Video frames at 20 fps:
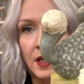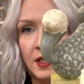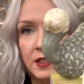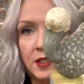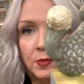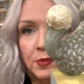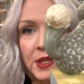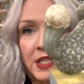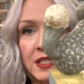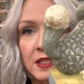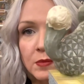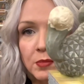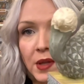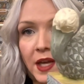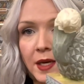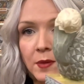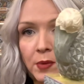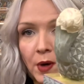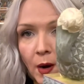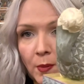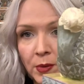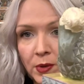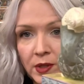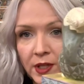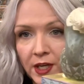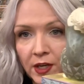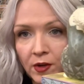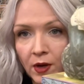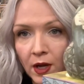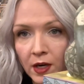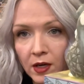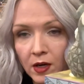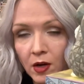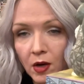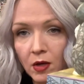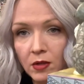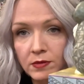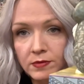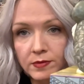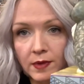to be displayed properly or not at
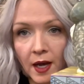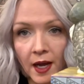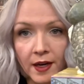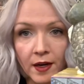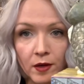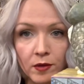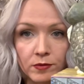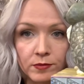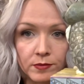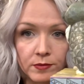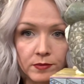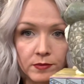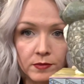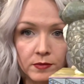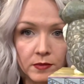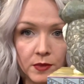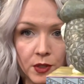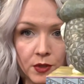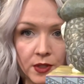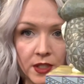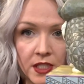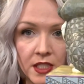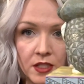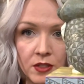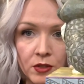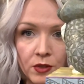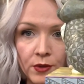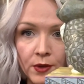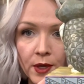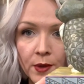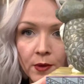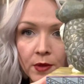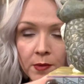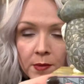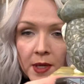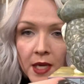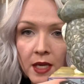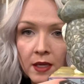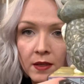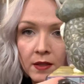all. I know. You can disagree with
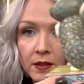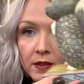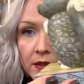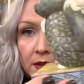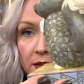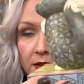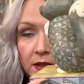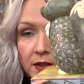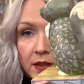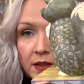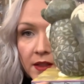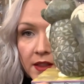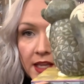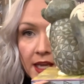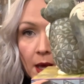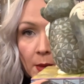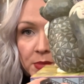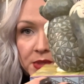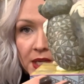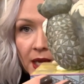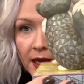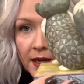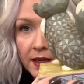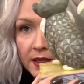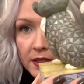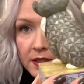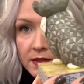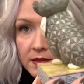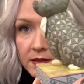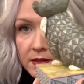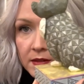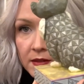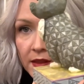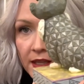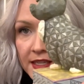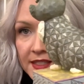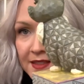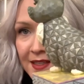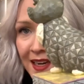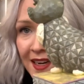me. The upside is
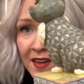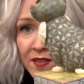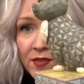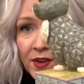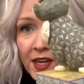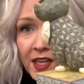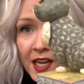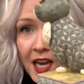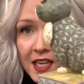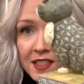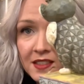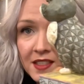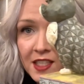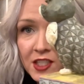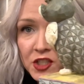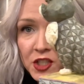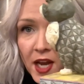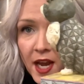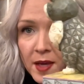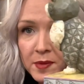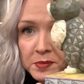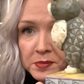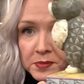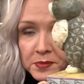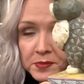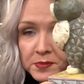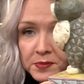they stayed in fantastic shape.